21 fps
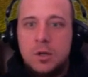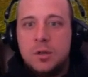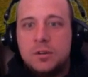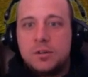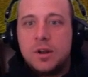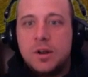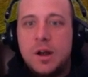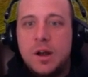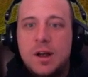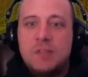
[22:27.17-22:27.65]

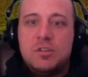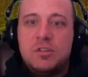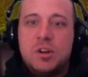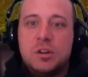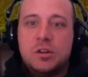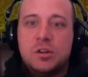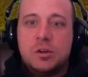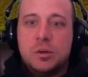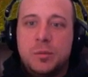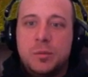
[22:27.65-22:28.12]
So now I have
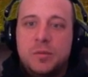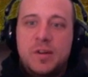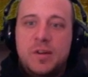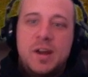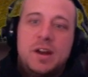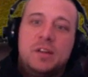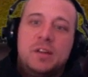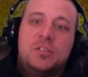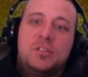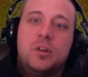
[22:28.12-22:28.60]
another group of
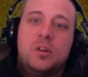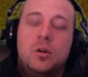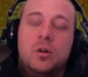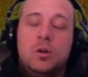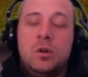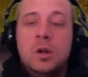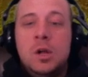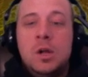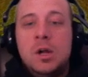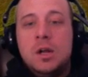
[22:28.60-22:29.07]
add-ons.
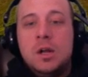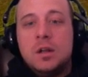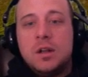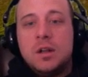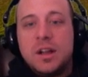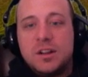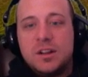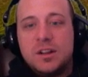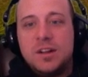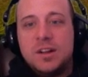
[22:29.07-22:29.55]
So,
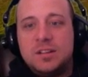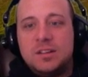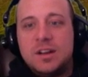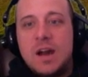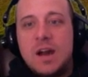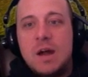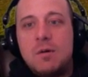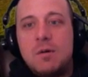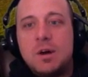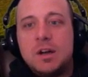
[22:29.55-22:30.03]
like, let's
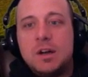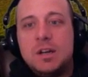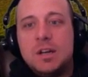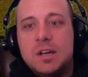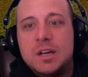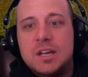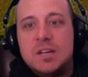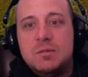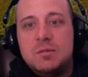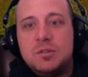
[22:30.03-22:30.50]
say I wanted to
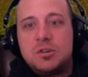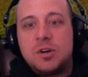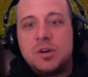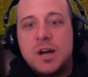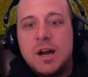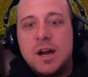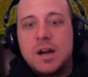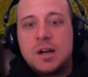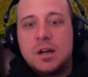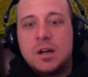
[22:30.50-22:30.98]
keep
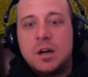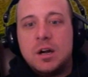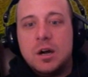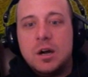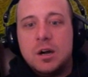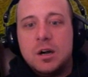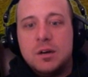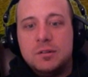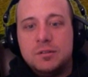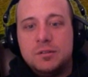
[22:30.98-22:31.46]
track
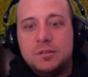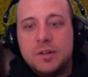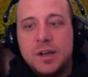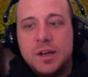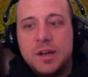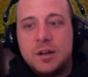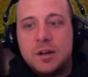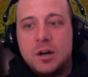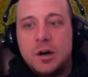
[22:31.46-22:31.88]
of, like,